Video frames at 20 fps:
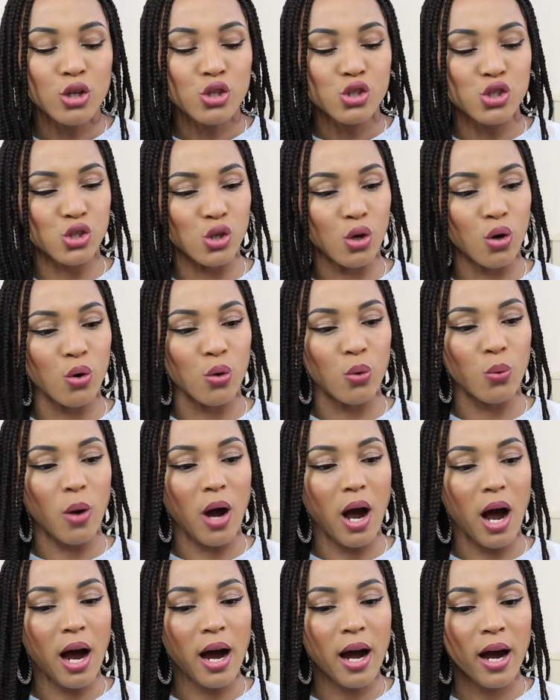
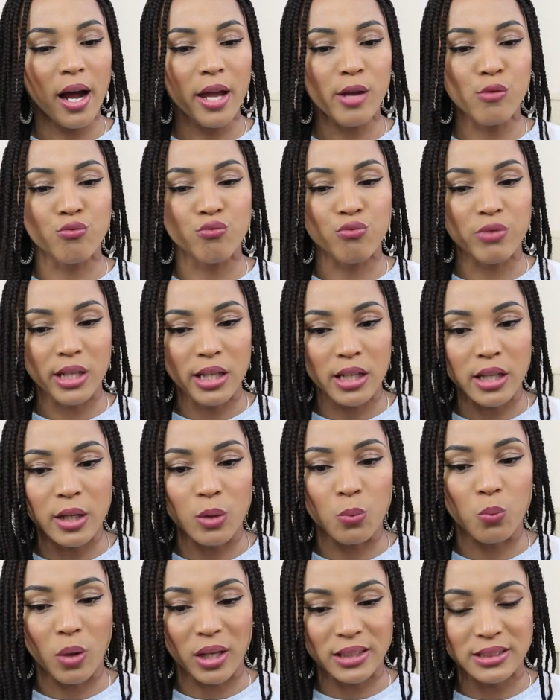so I
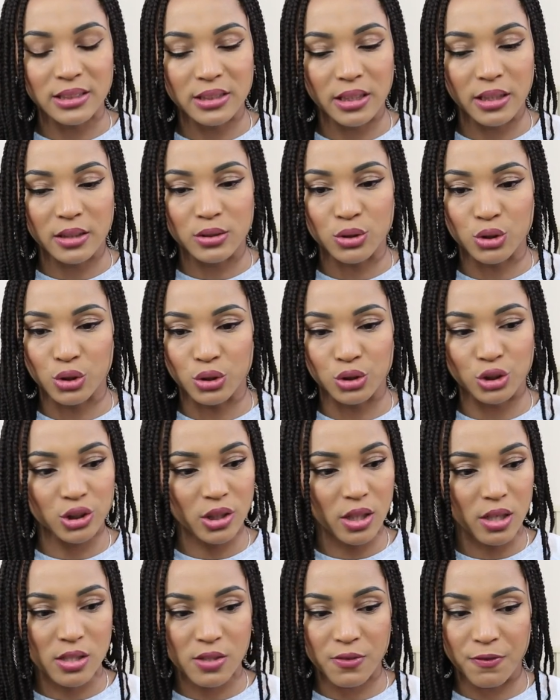really wanted to
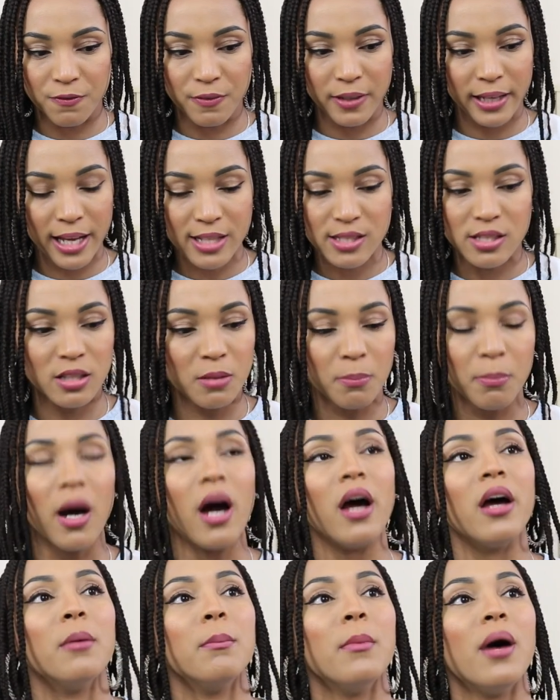just get to the
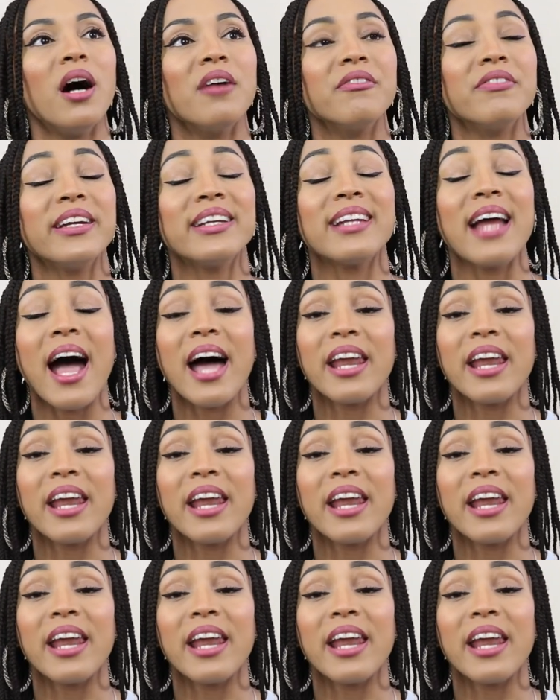bottom of it